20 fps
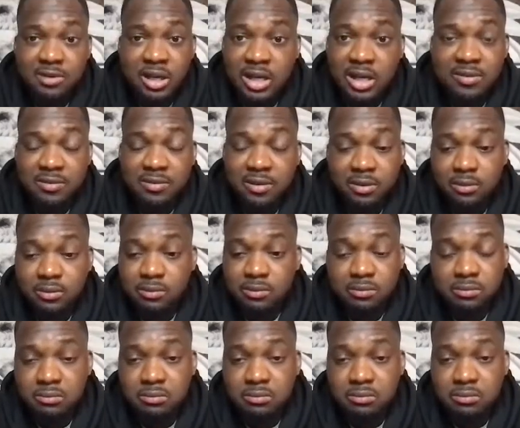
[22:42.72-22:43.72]
Frank's had
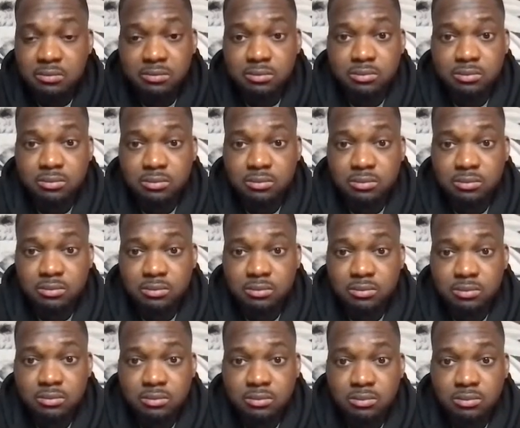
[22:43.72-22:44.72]
2 finals and he's
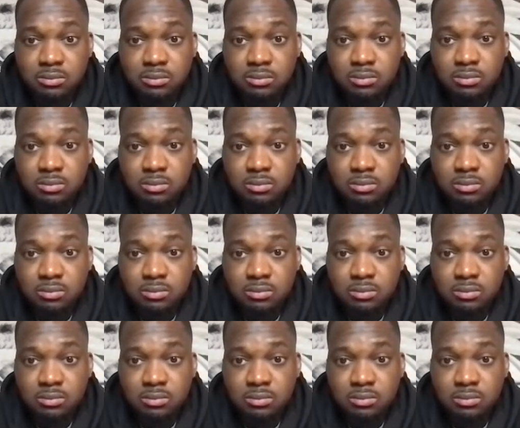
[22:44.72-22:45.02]
lost 2.